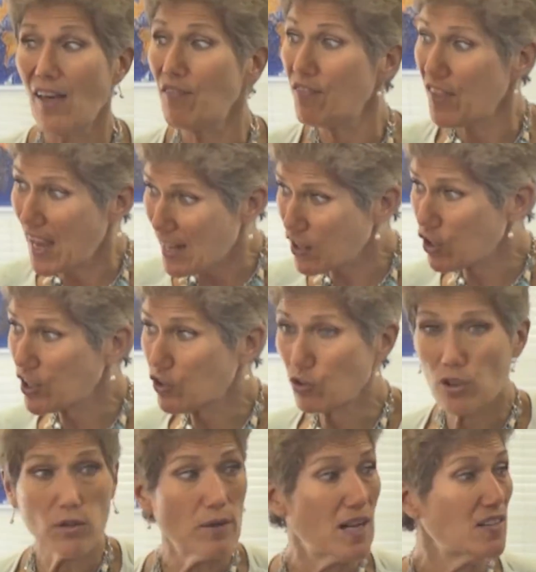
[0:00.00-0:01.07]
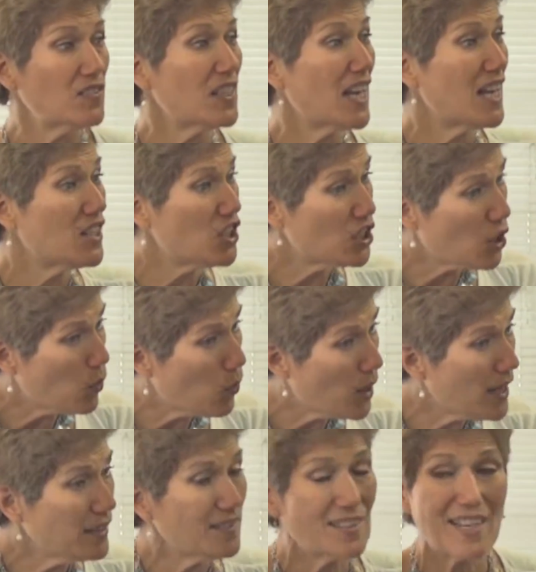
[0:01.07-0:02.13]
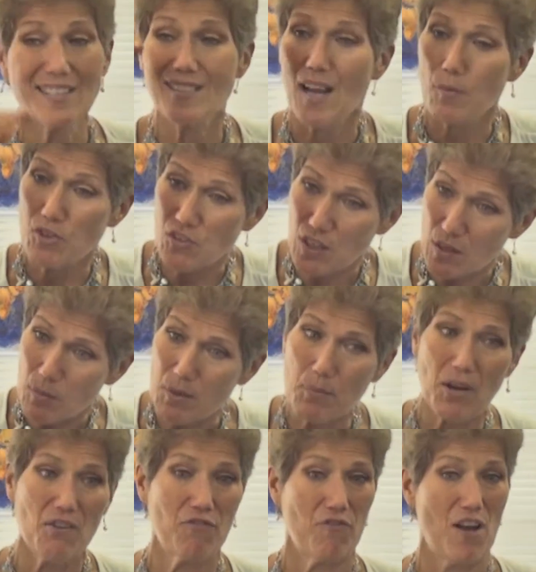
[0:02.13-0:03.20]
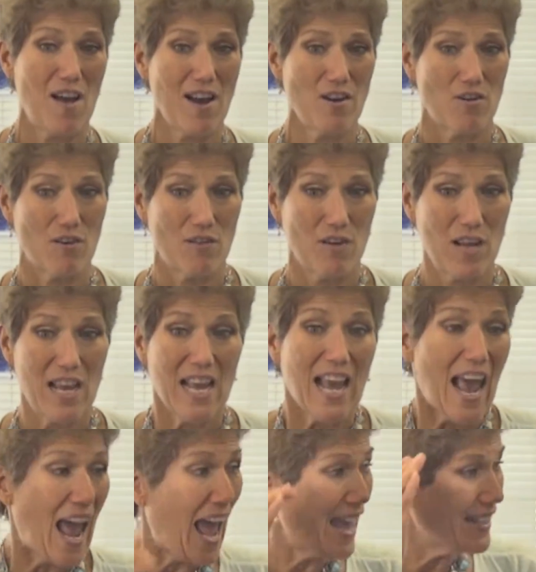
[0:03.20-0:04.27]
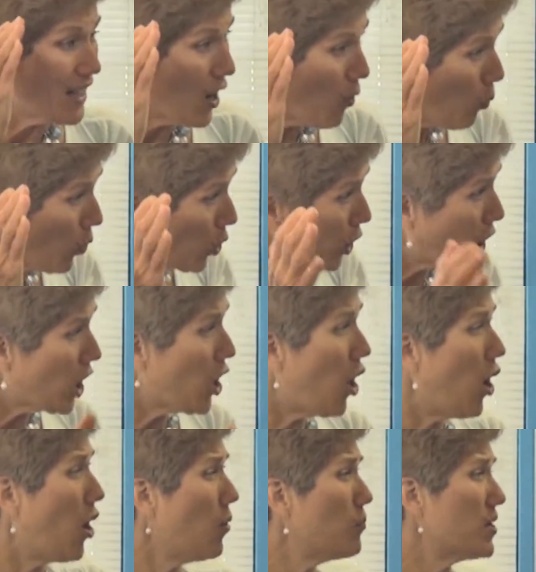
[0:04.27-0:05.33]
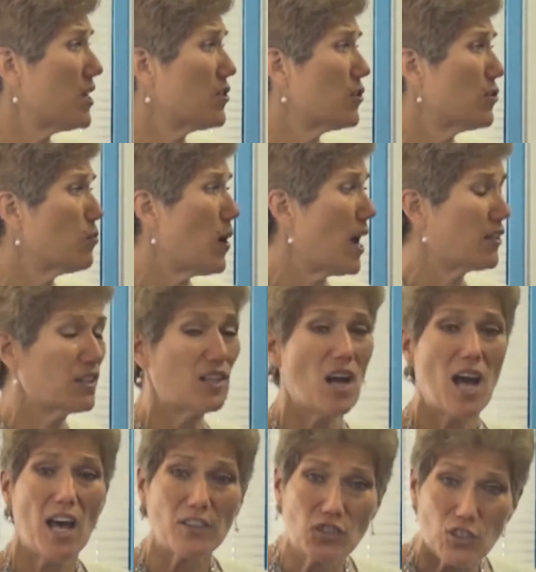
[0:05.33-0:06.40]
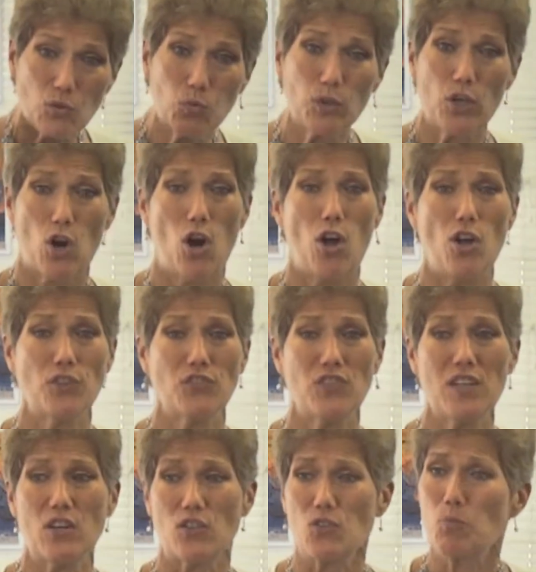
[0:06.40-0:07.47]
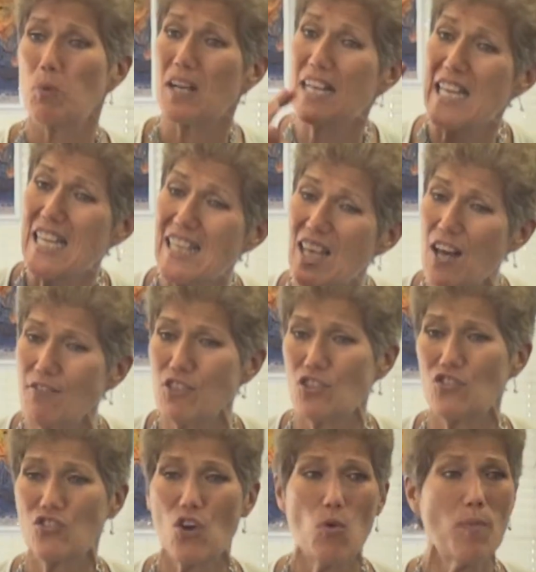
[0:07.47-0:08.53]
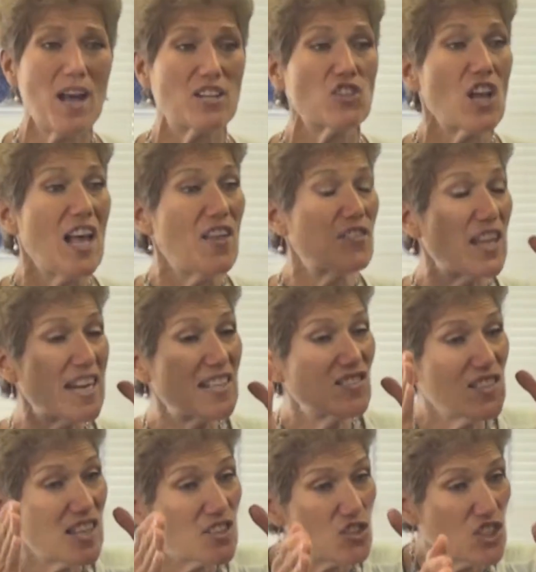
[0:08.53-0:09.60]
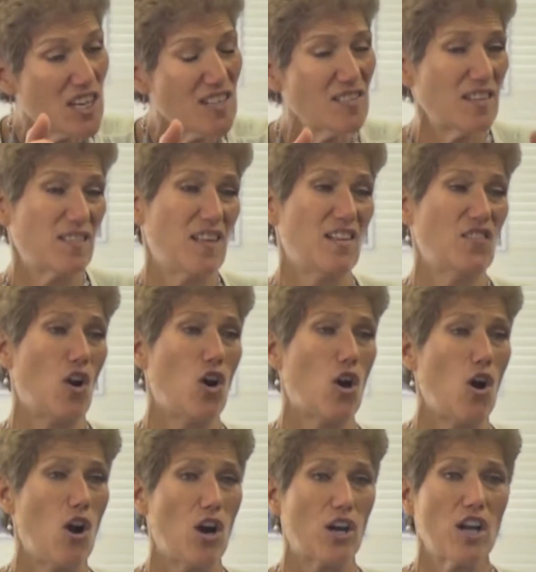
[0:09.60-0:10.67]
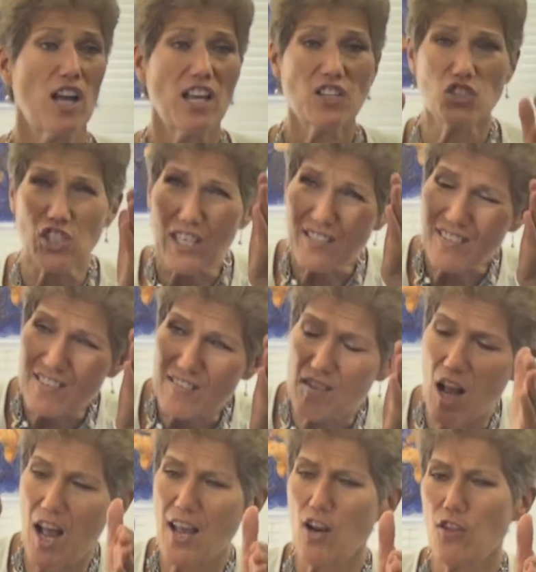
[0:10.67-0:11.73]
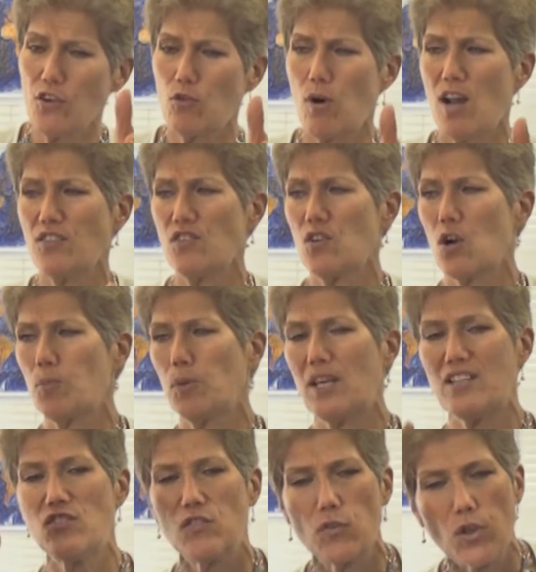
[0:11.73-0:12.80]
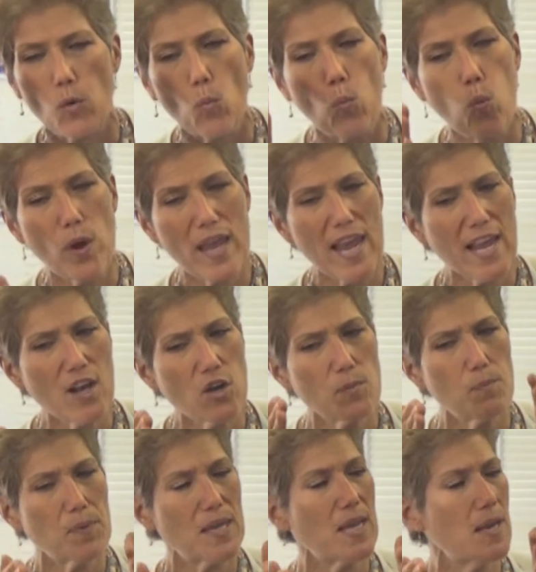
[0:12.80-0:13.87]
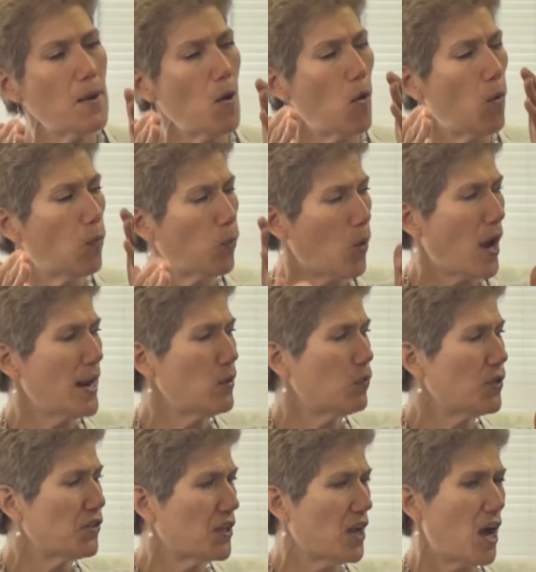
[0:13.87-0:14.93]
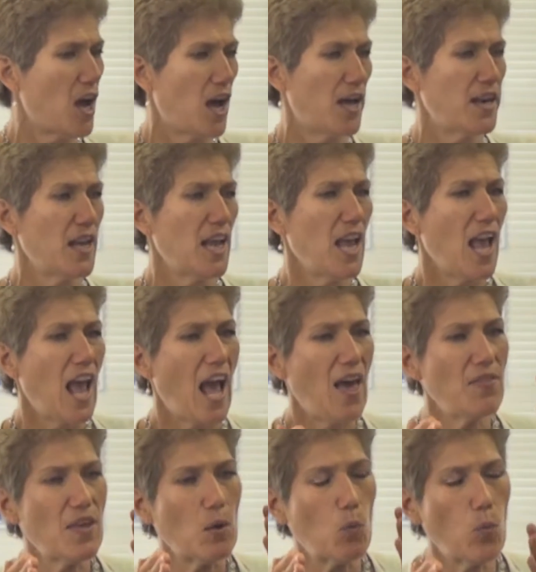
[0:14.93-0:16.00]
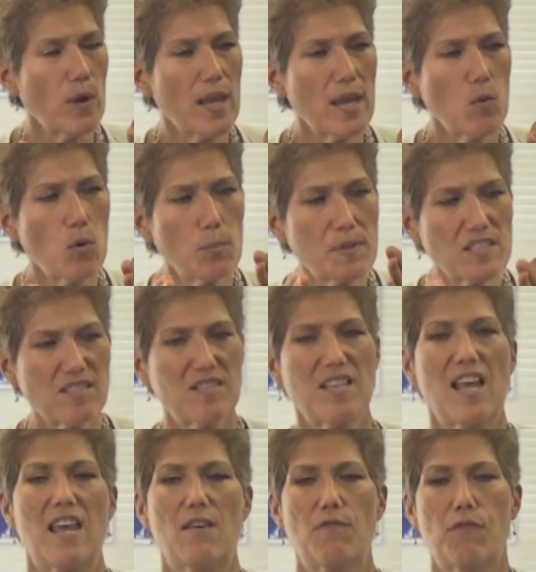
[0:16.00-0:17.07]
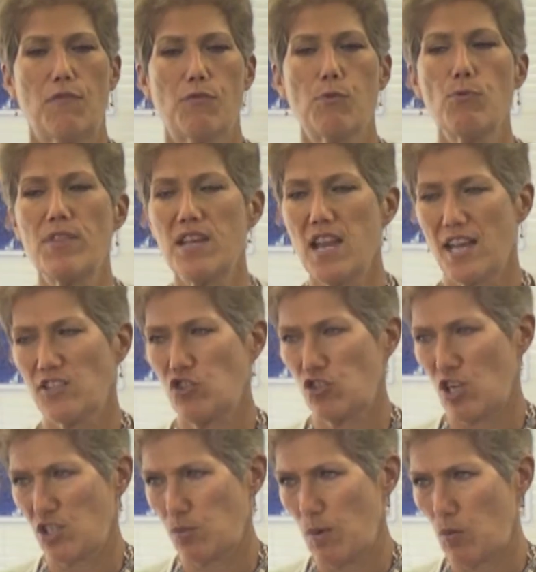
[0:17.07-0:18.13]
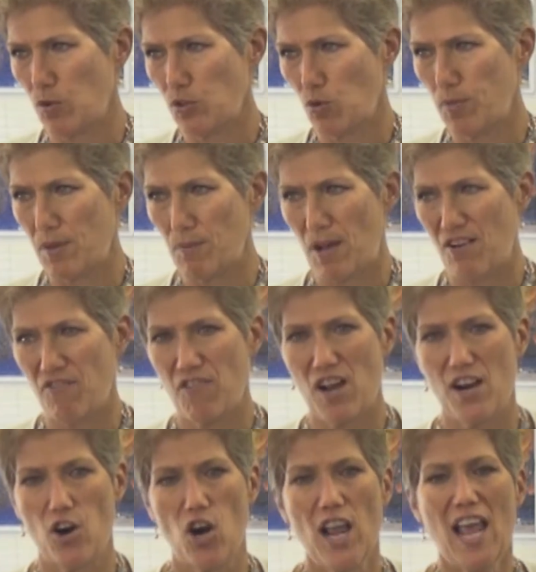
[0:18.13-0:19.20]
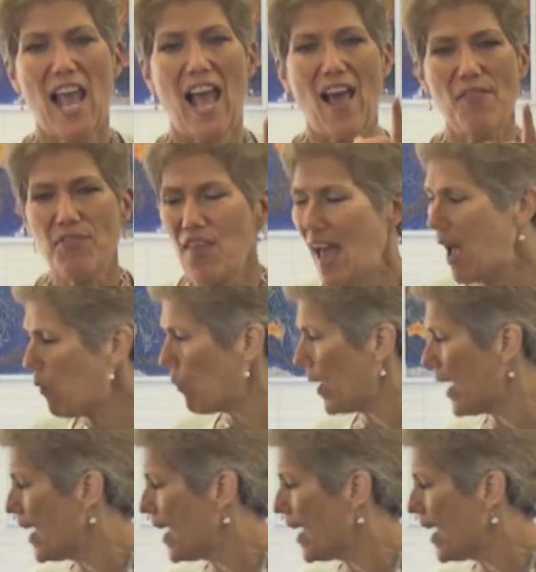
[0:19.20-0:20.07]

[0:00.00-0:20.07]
And then you can turn around and say, and you know what? The next time it's going to be by fire. And we're going to all be under the wrath of God because we're all sinners. But he loved us so much that he sent Jesus as our ark. Jesus died on the cross in our place so that we could be right with God and that we will be safe through the next judgment, which will be by fire. And that